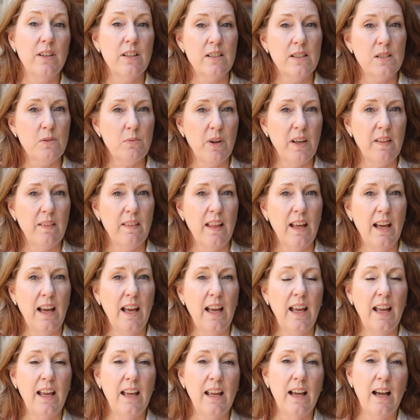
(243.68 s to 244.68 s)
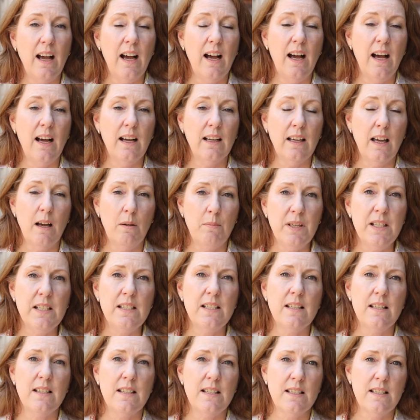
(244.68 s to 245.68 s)
it's when they come
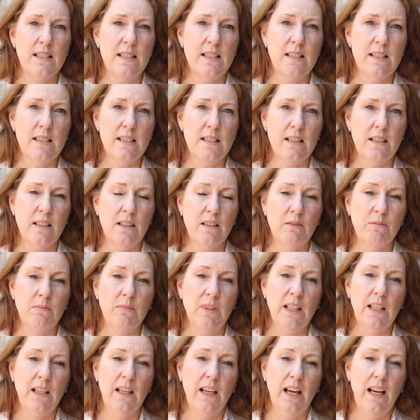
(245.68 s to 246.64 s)
into the system